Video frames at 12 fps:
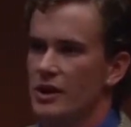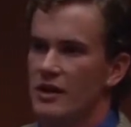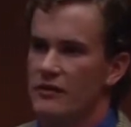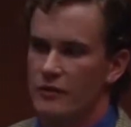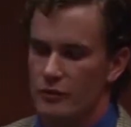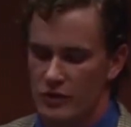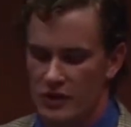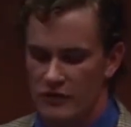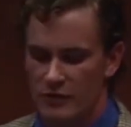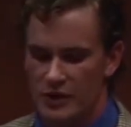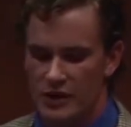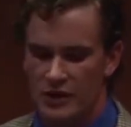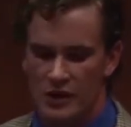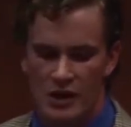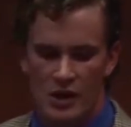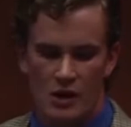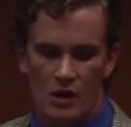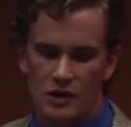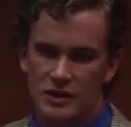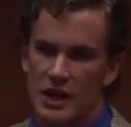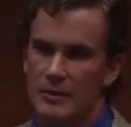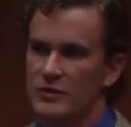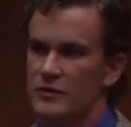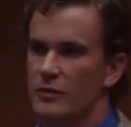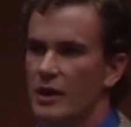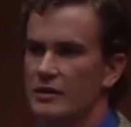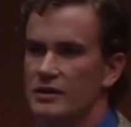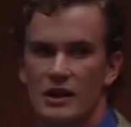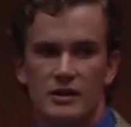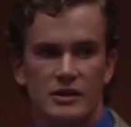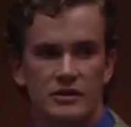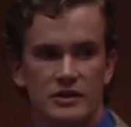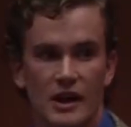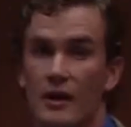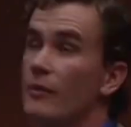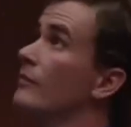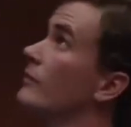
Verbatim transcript: at the end of this month. The conference is a weekend retreat